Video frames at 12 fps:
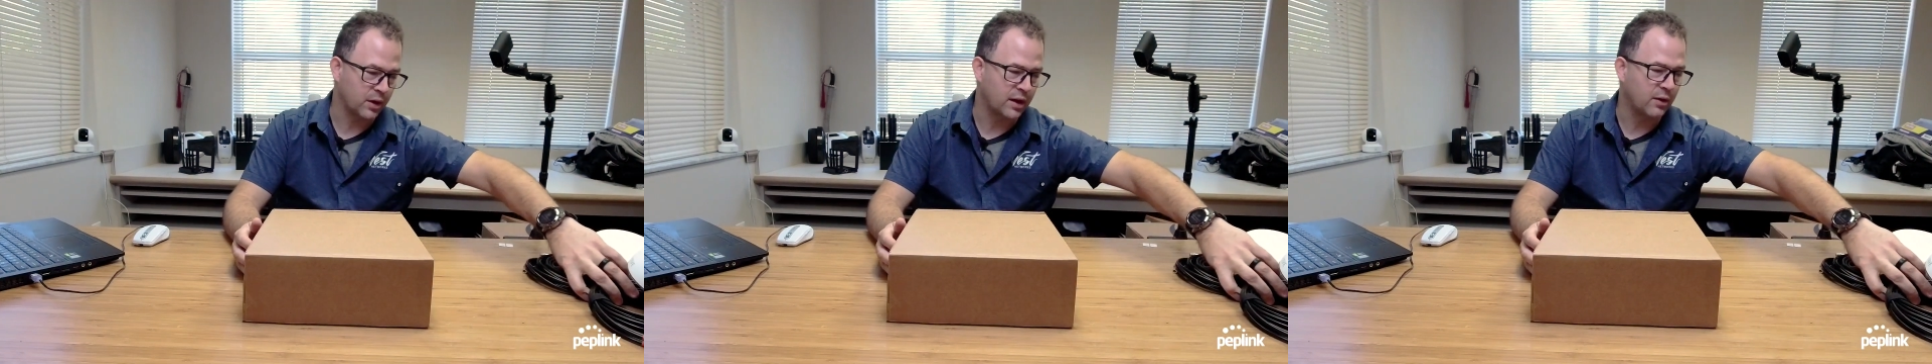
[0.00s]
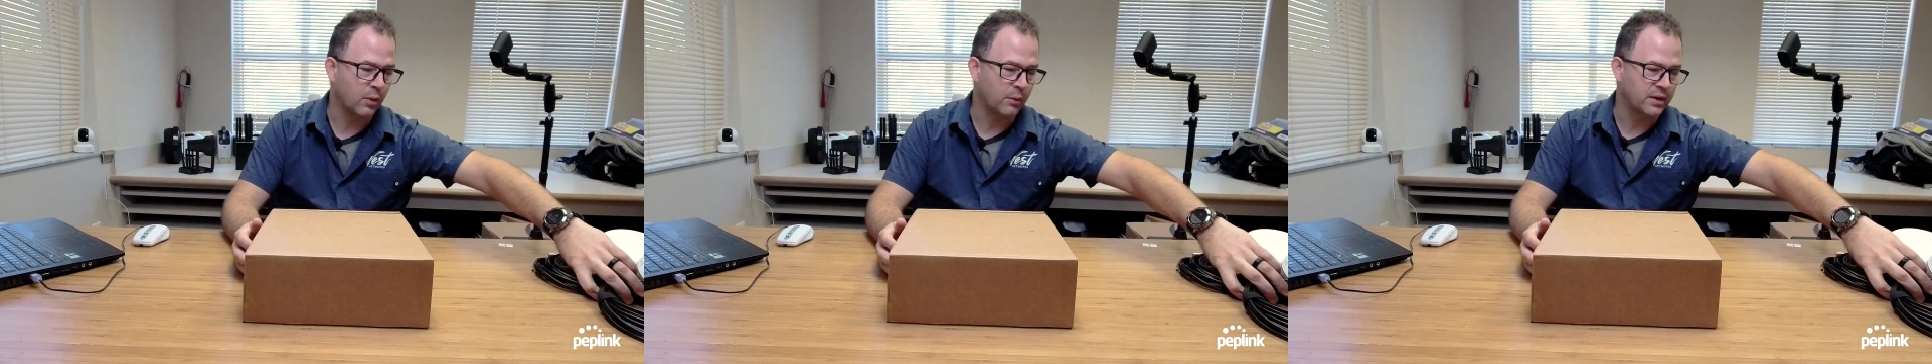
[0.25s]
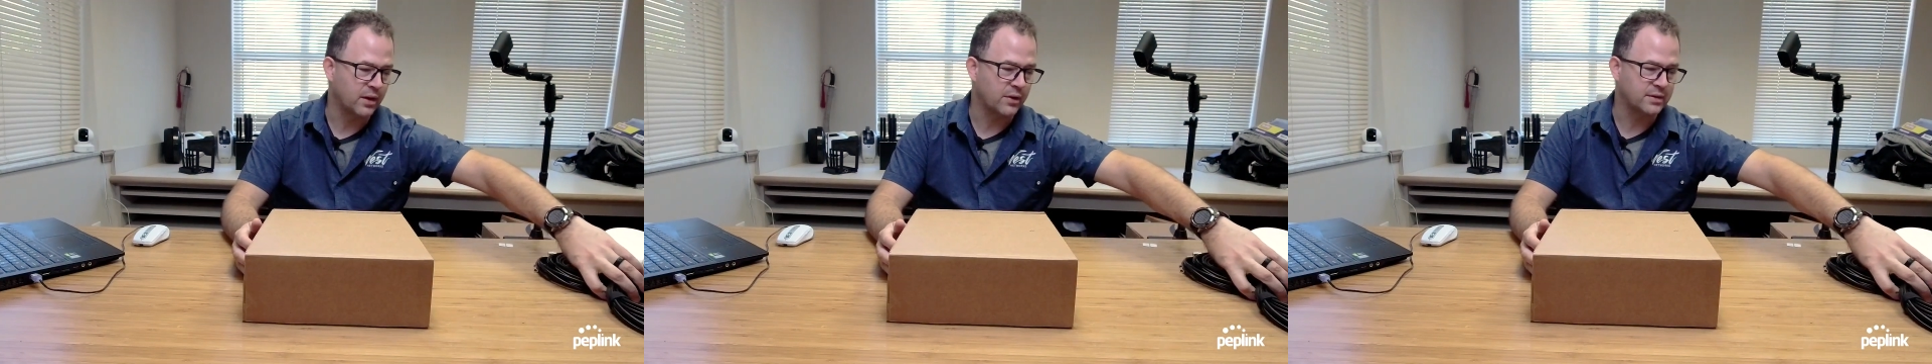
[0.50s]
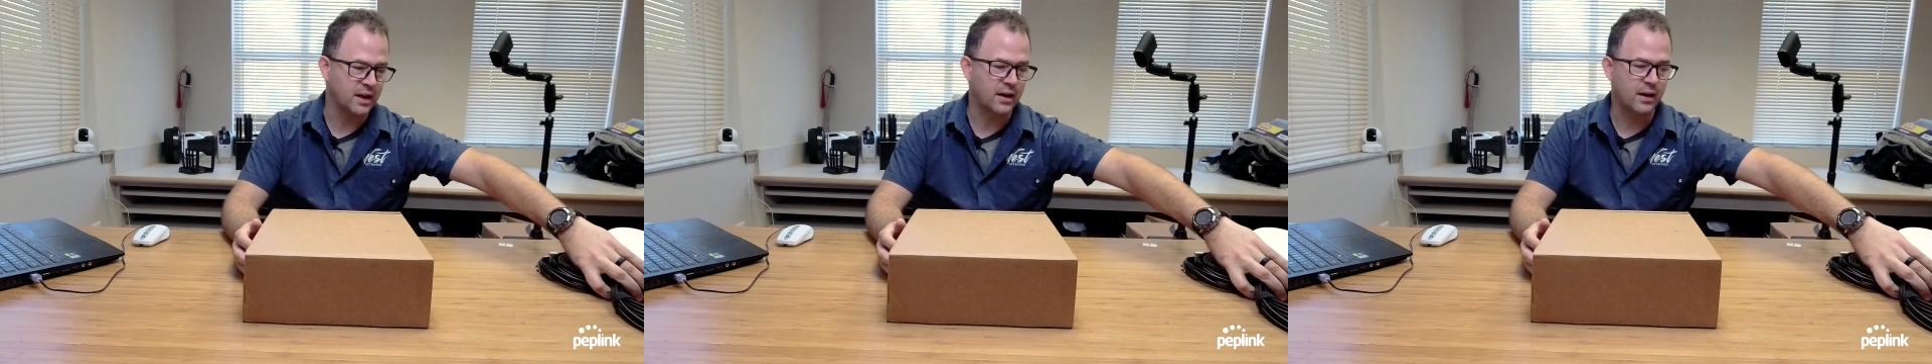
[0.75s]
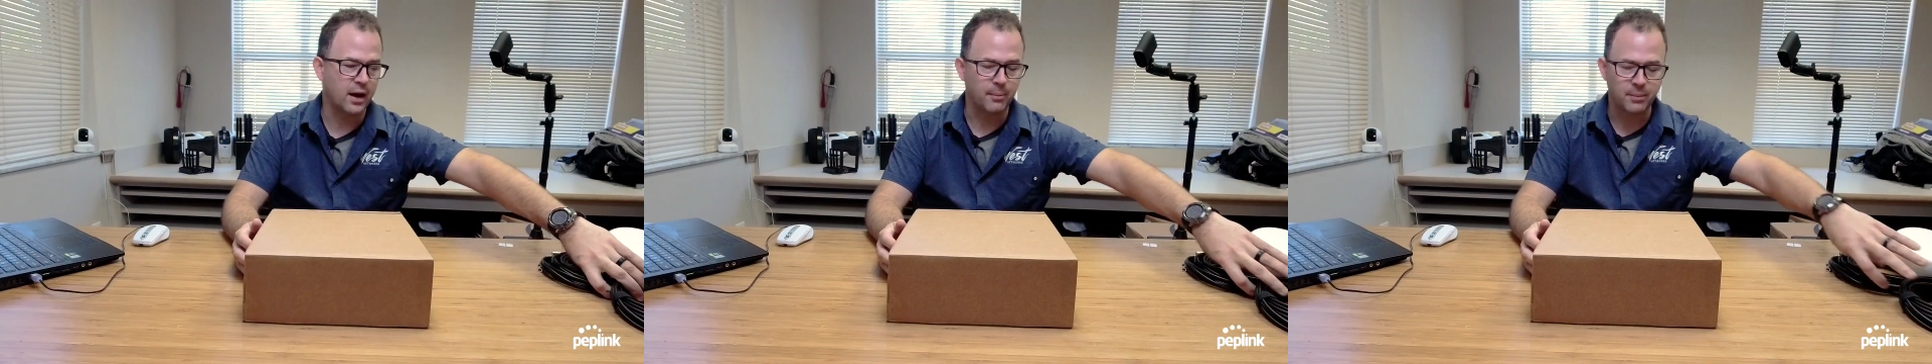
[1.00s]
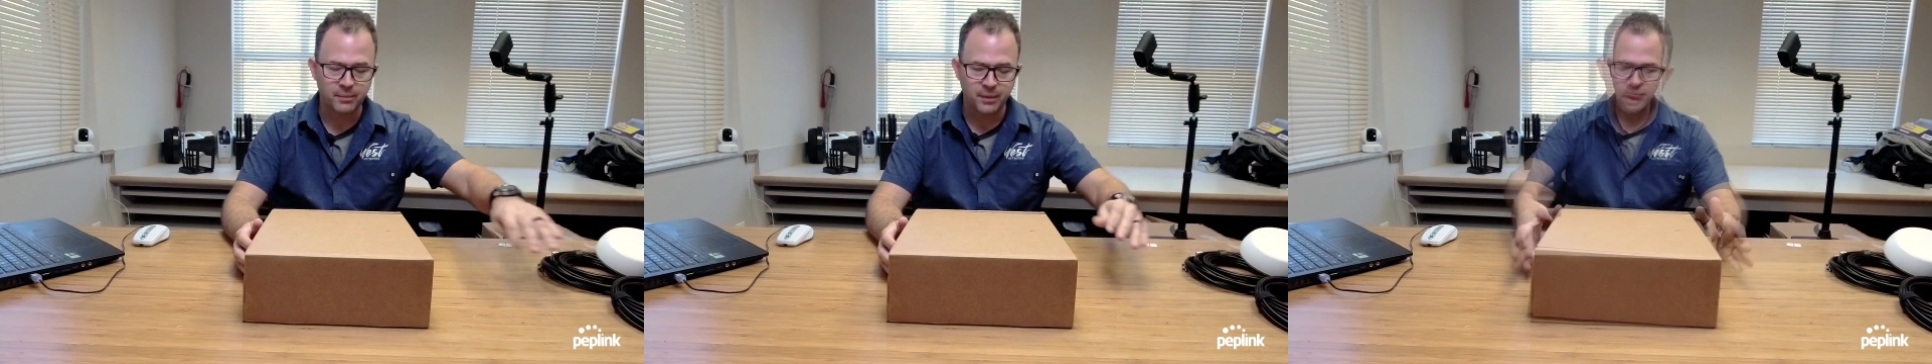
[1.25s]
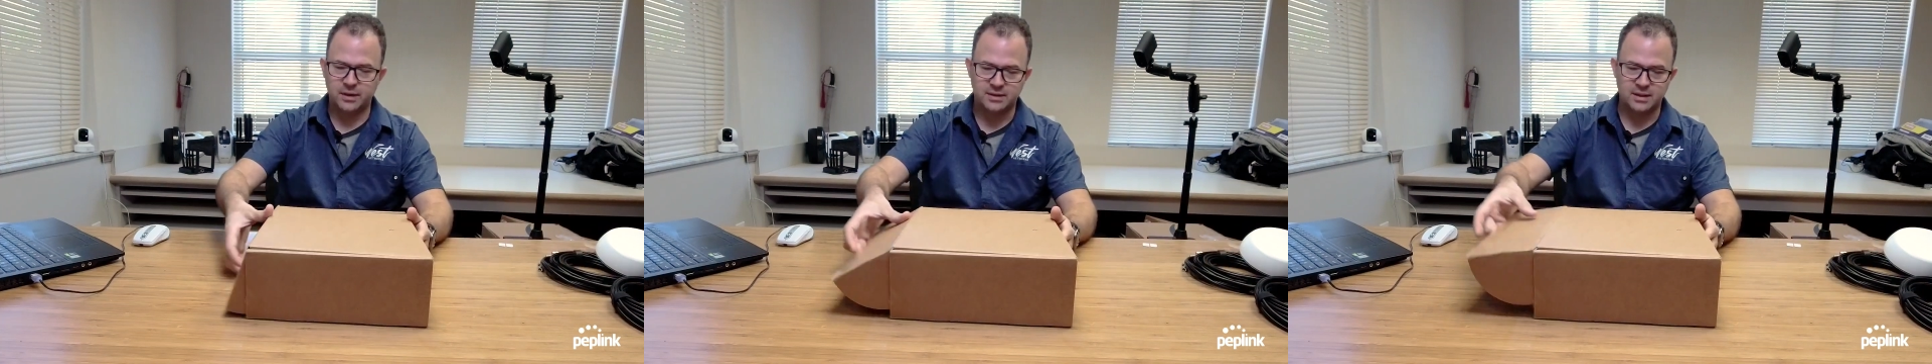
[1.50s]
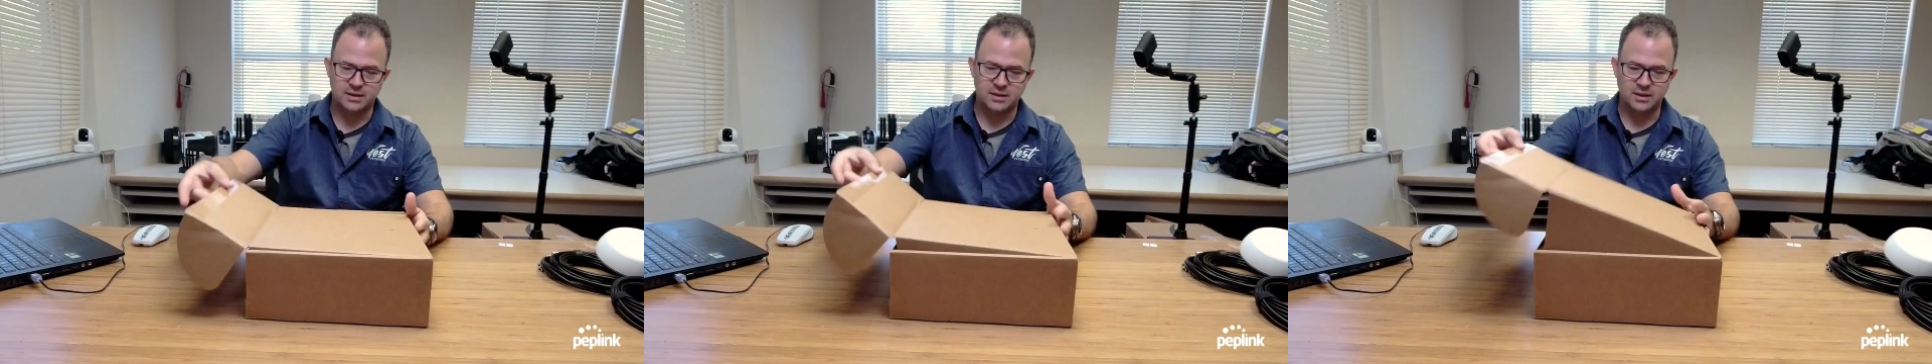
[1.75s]
need when we go to set it up.
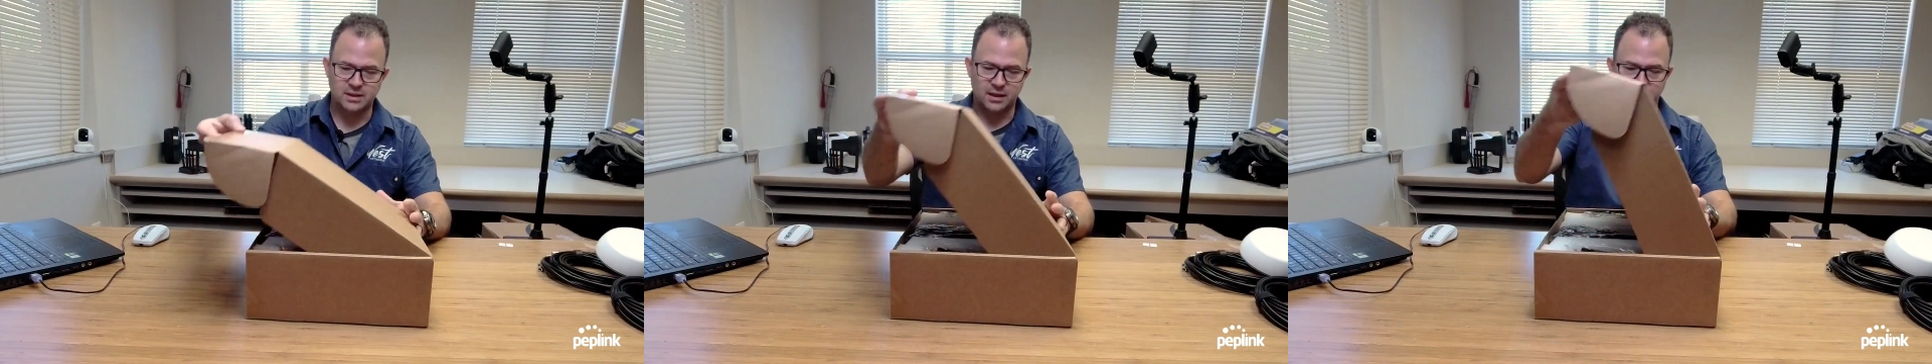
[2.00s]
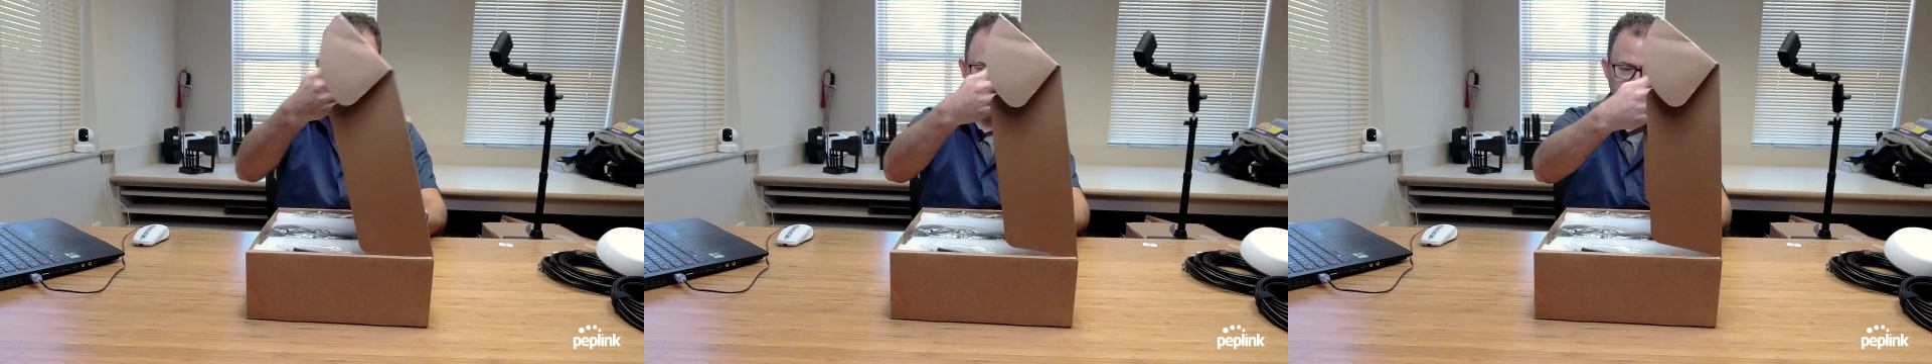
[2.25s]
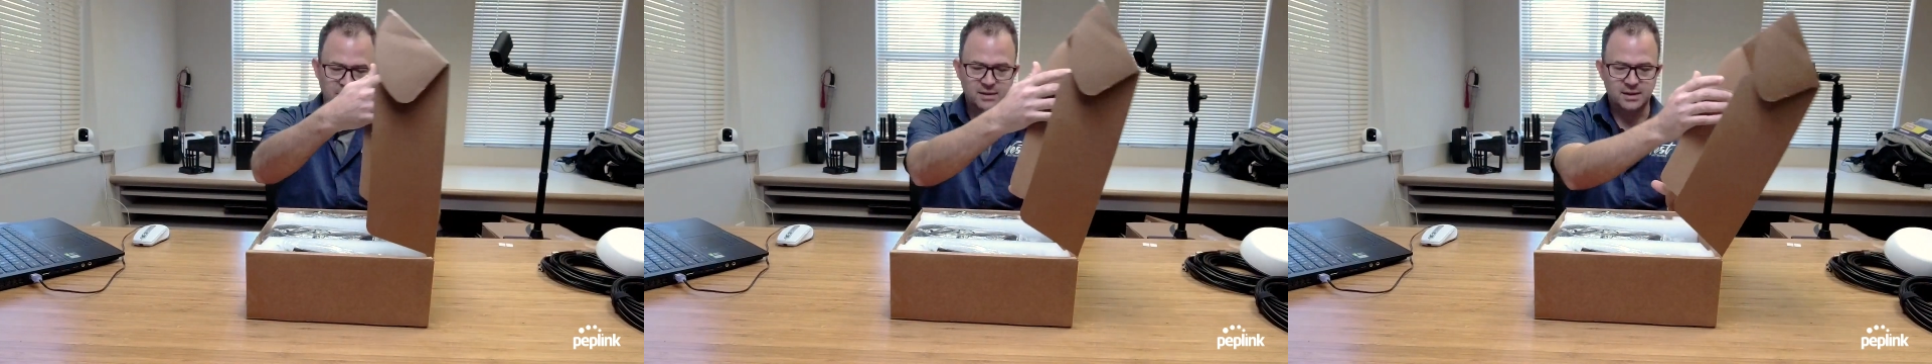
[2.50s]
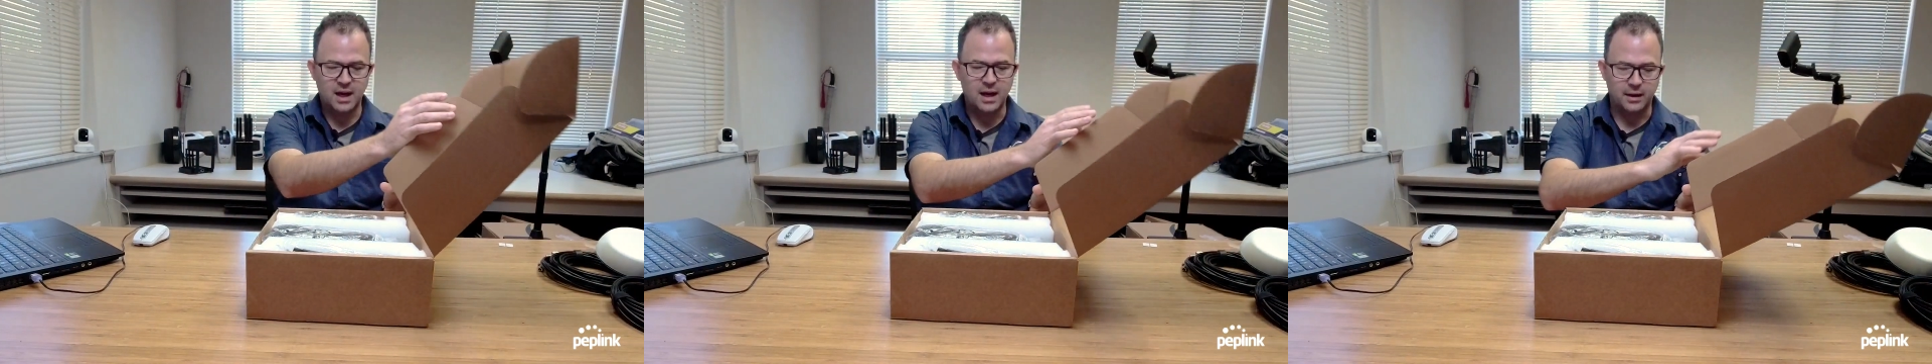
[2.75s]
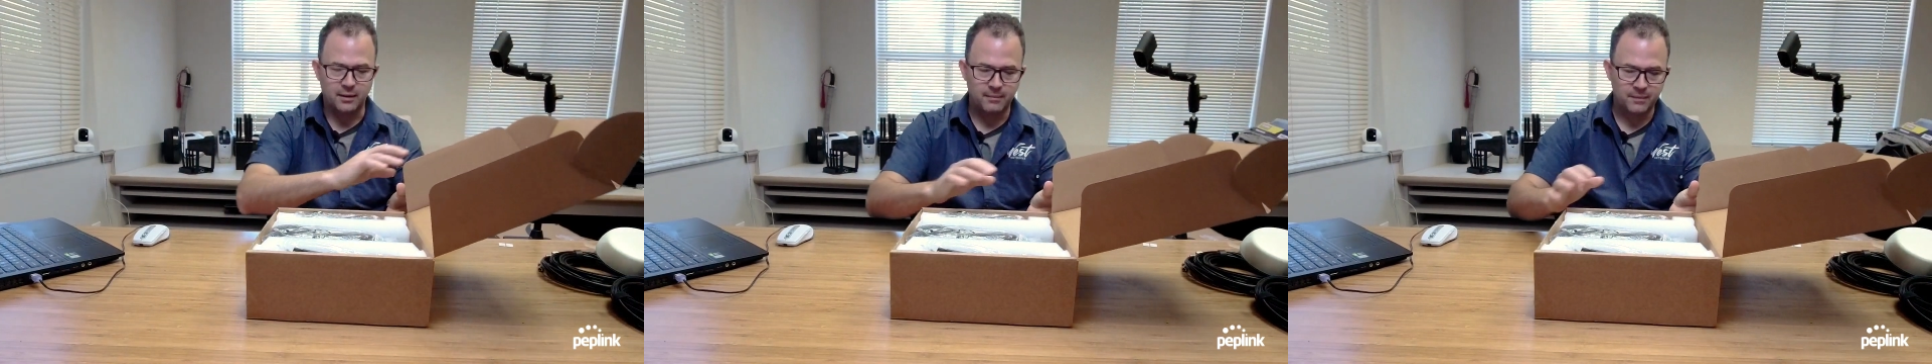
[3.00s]
Let's take a look at what's inside.